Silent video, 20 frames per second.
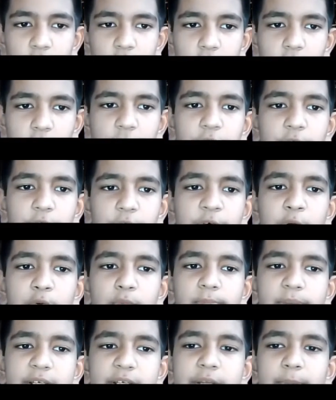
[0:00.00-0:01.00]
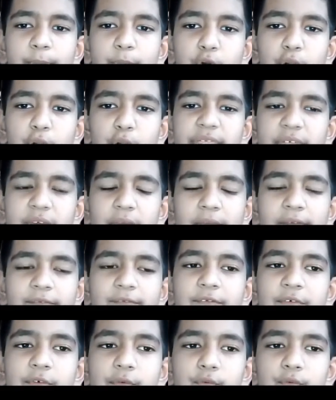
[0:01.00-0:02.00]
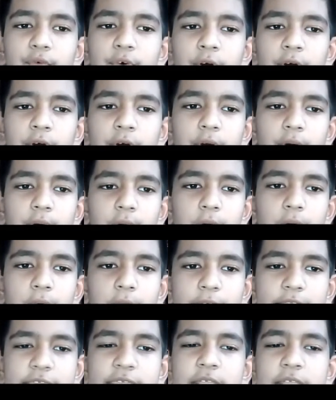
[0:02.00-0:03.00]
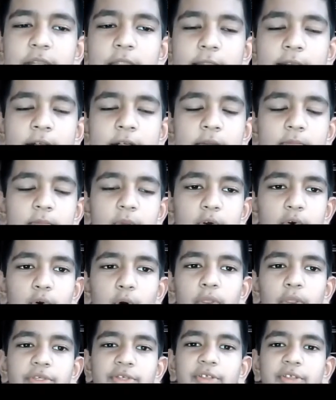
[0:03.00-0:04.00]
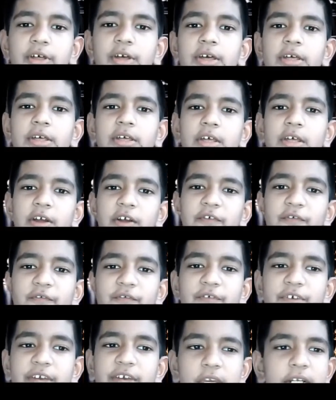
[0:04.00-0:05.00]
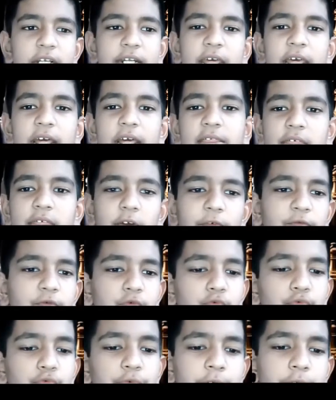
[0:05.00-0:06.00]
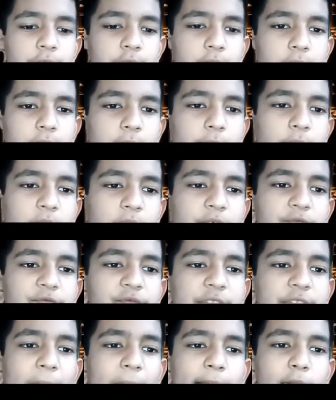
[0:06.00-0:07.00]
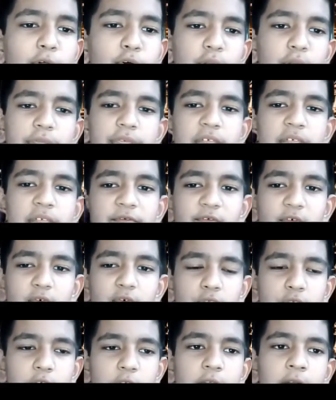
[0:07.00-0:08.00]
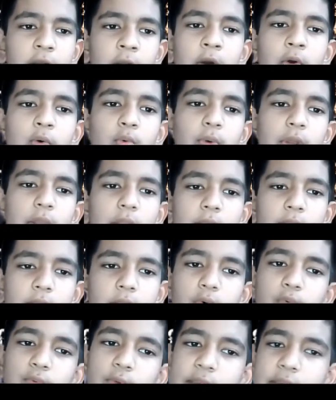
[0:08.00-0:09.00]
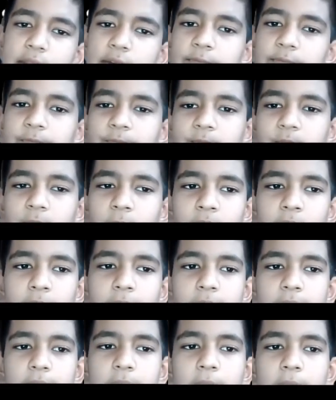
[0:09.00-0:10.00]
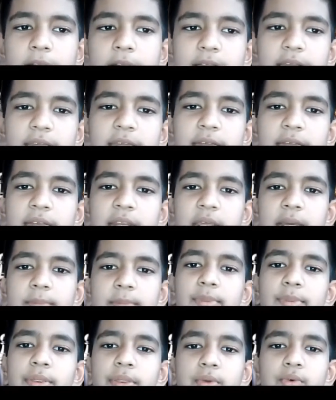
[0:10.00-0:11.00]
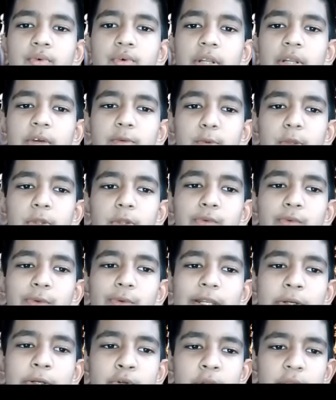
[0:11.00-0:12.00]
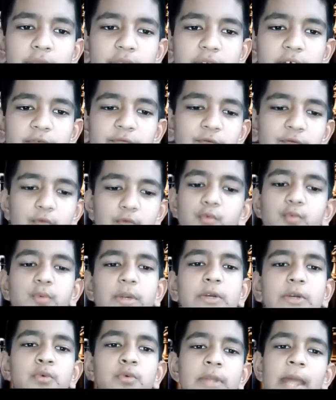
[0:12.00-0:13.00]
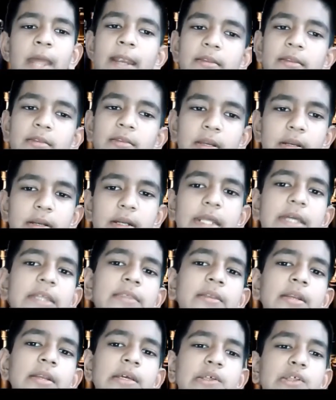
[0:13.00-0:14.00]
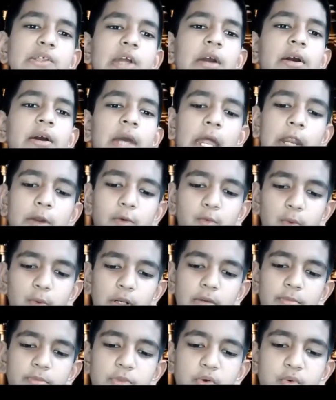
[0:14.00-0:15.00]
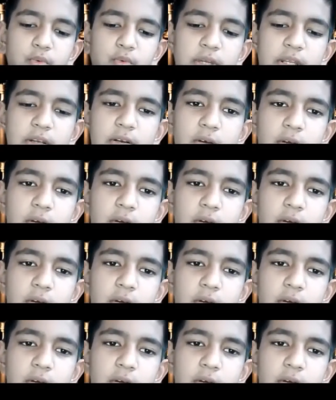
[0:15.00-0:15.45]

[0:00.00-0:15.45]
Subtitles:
If you found bishop cross f2, excellent, because if king takes f2, then we have knight cross c4 check, winning the queen. And it's the same story with queen cross f2. We do knight d3 check and win up the queen.